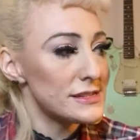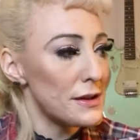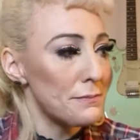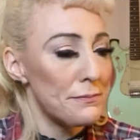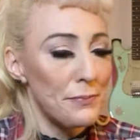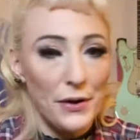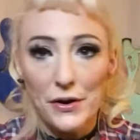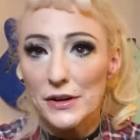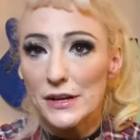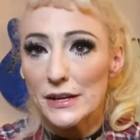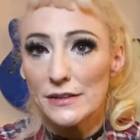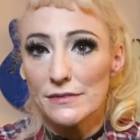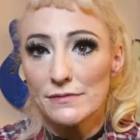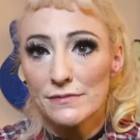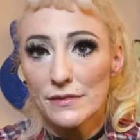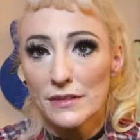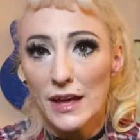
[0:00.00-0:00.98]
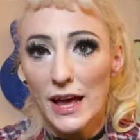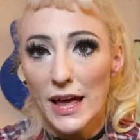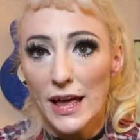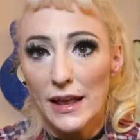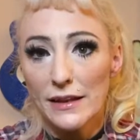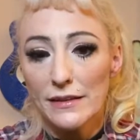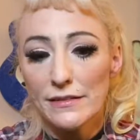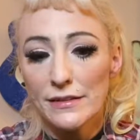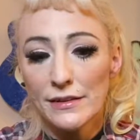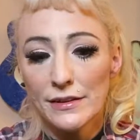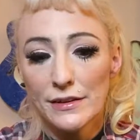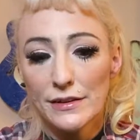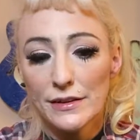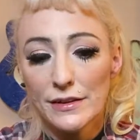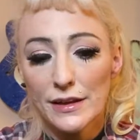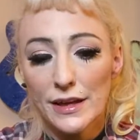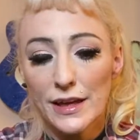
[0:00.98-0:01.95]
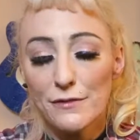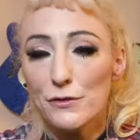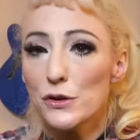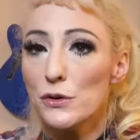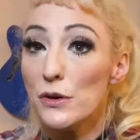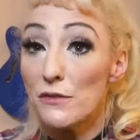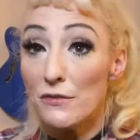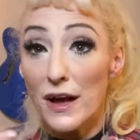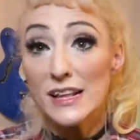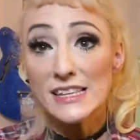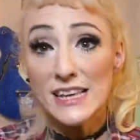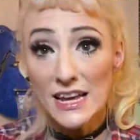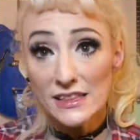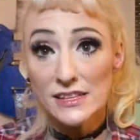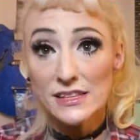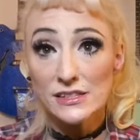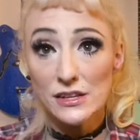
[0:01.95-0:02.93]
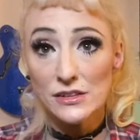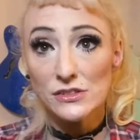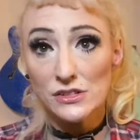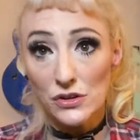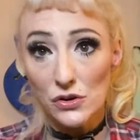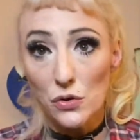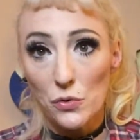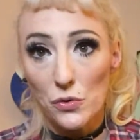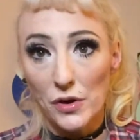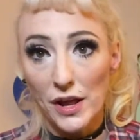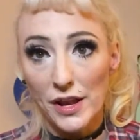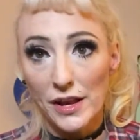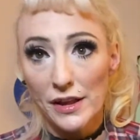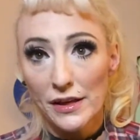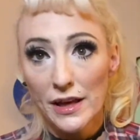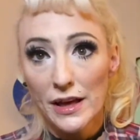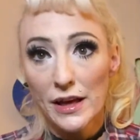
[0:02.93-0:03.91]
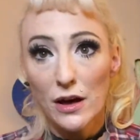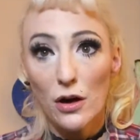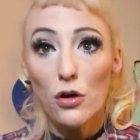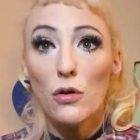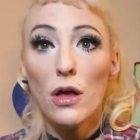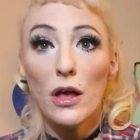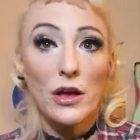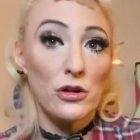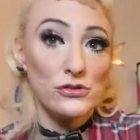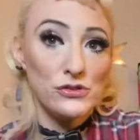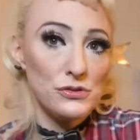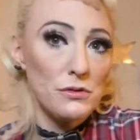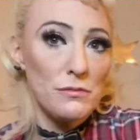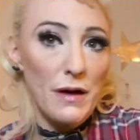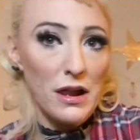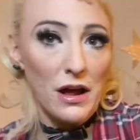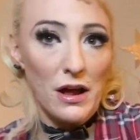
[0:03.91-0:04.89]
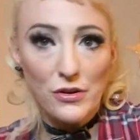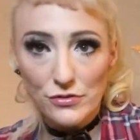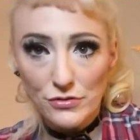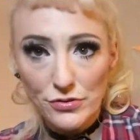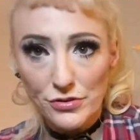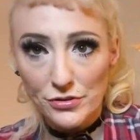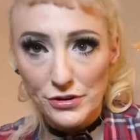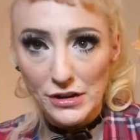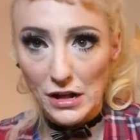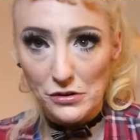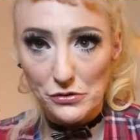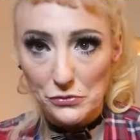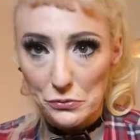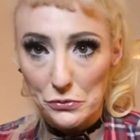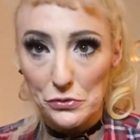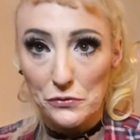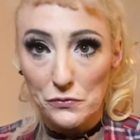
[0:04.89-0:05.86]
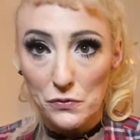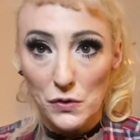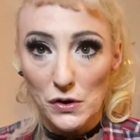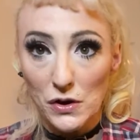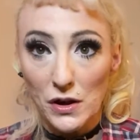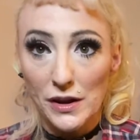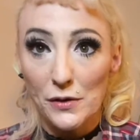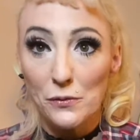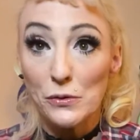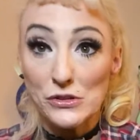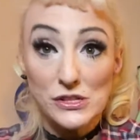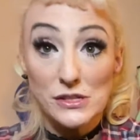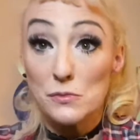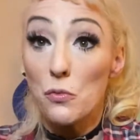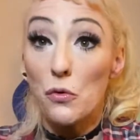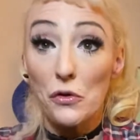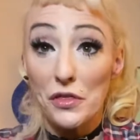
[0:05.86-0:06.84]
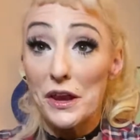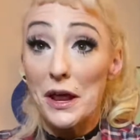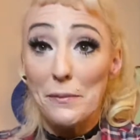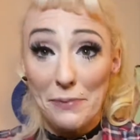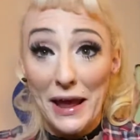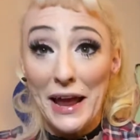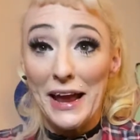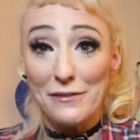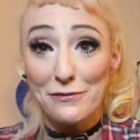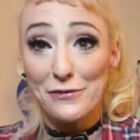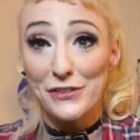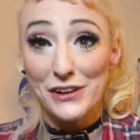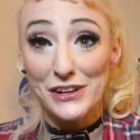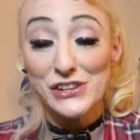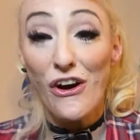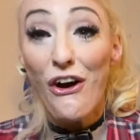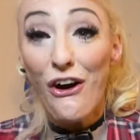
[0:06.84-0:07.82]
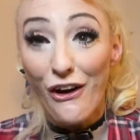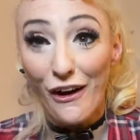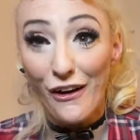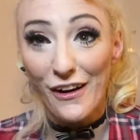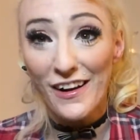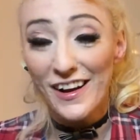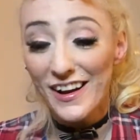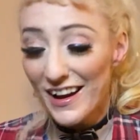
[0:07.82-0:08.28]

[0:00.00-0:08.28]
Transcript: a bargain. And if I take this to Gordon, he'll do about $130 worth of work on it, which is more than I paid for the guitar.